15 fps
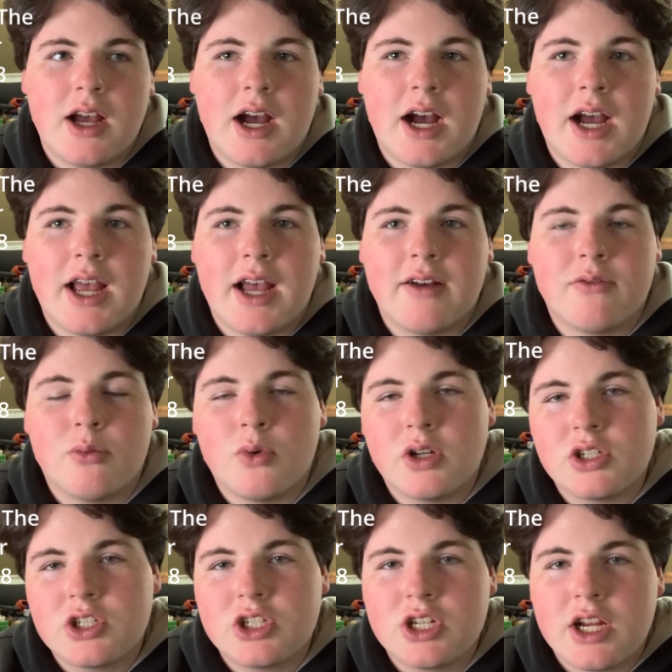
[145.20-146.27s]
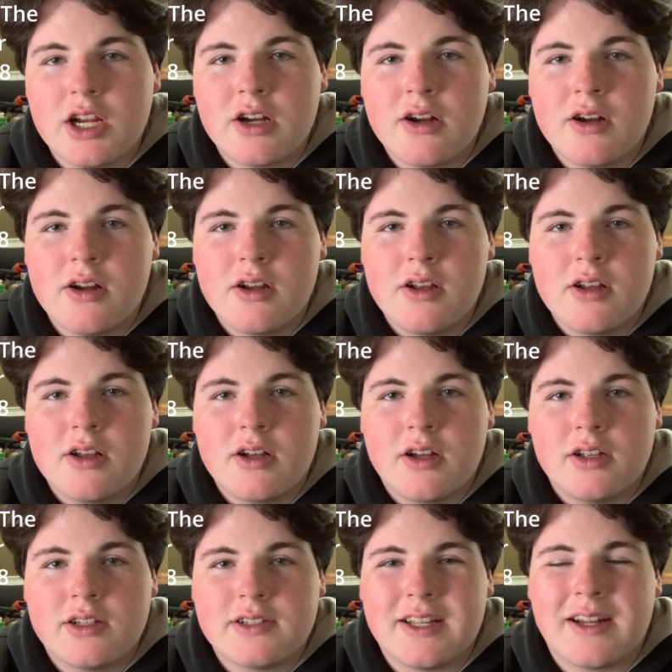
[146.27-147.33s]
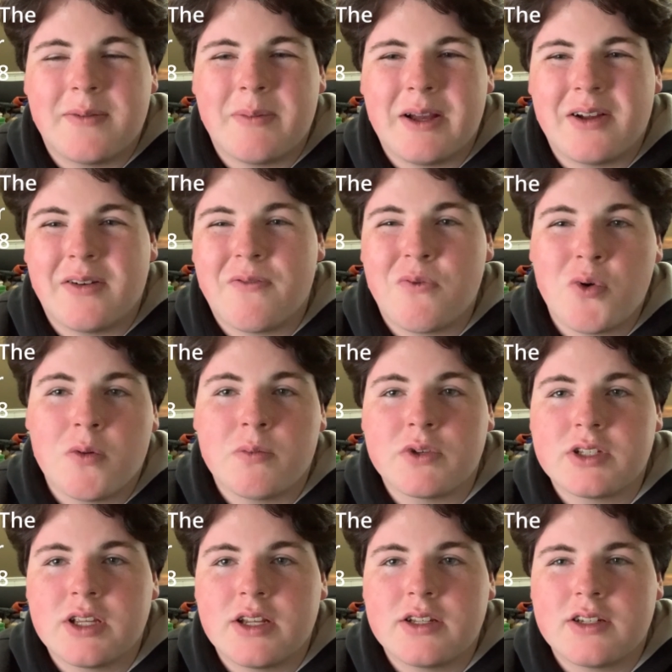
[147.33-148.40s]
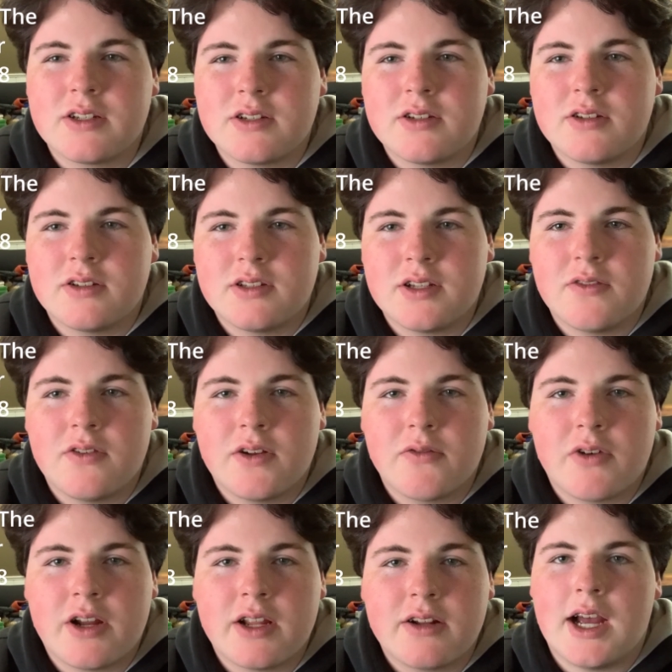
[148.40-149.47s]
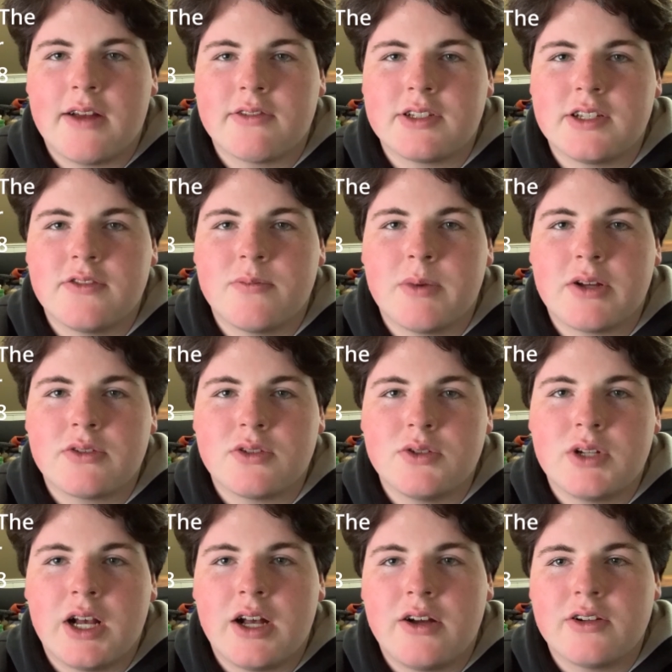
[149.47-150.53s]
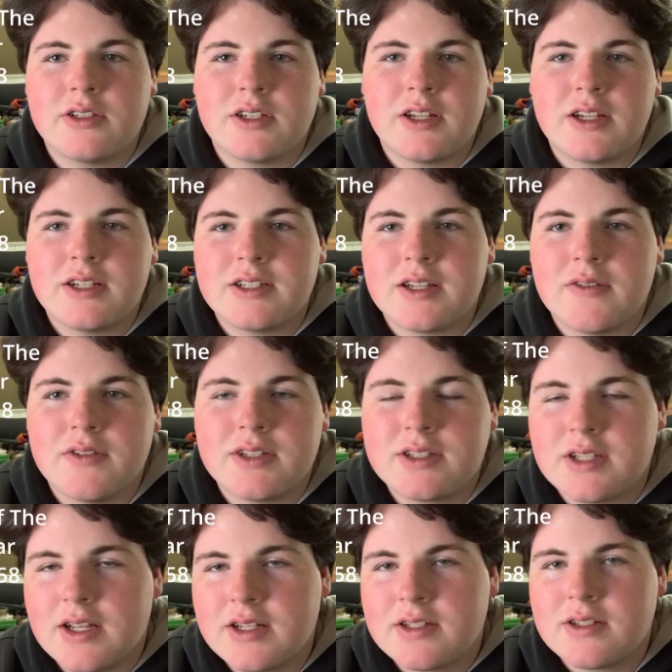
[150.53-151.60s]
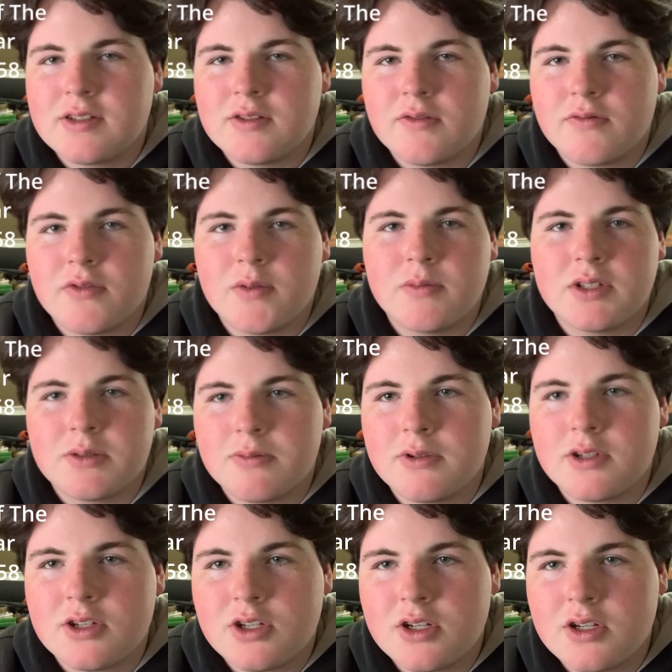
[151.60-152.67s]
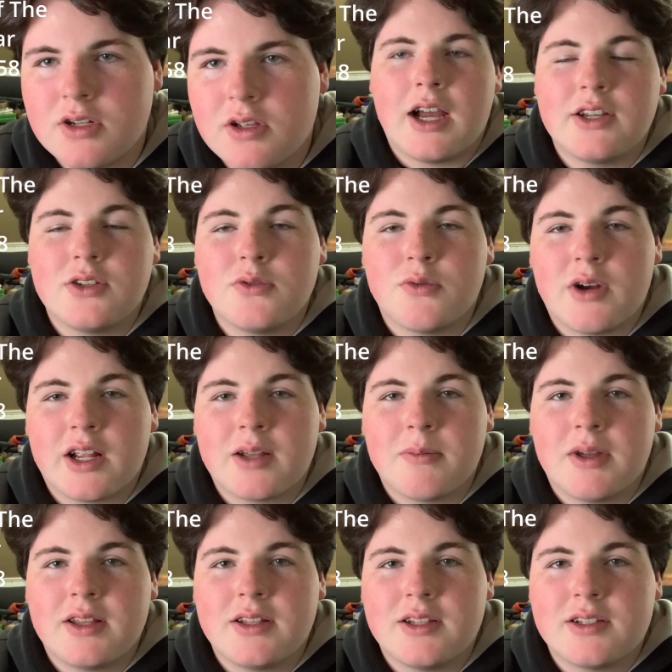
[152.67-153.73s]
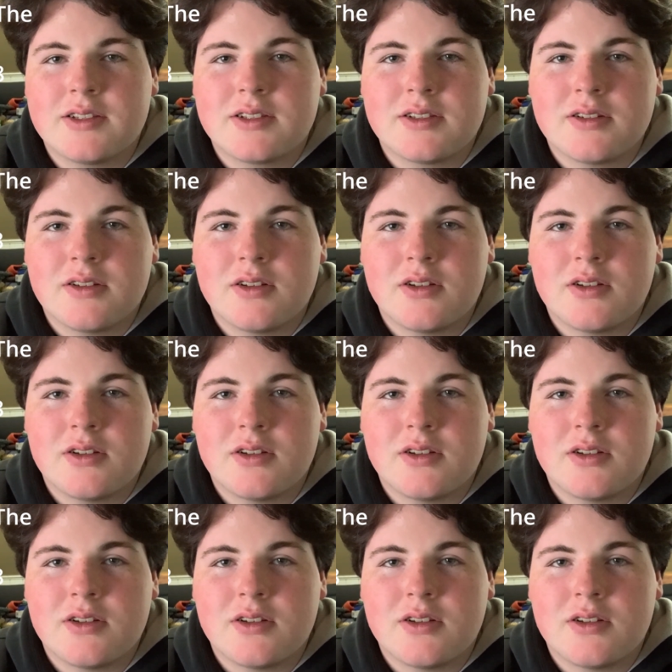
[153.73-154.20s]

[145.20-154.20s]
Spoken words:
I have one share. It's at about a 4% dividend rate. I receive about $2.87 from this position. I do recommend this